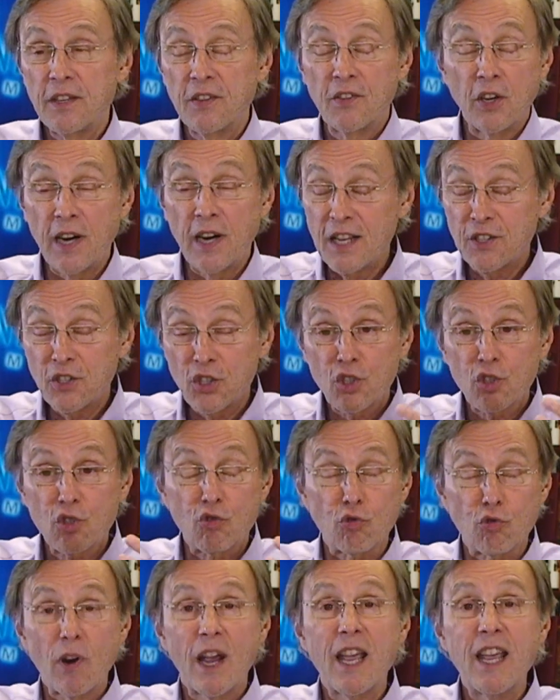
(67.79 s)
They're not
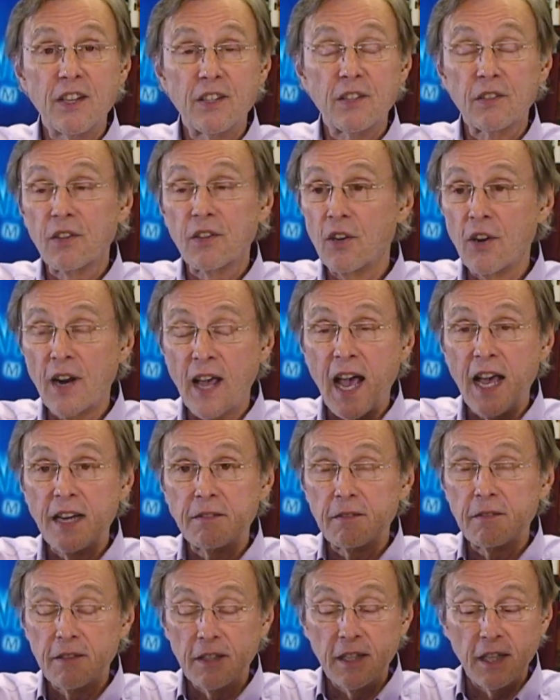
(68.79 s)
straight. They're not,
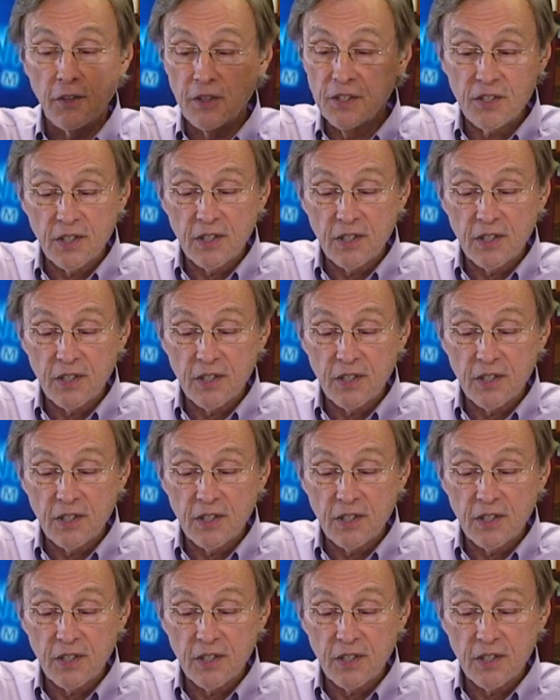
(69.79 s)
you know. It's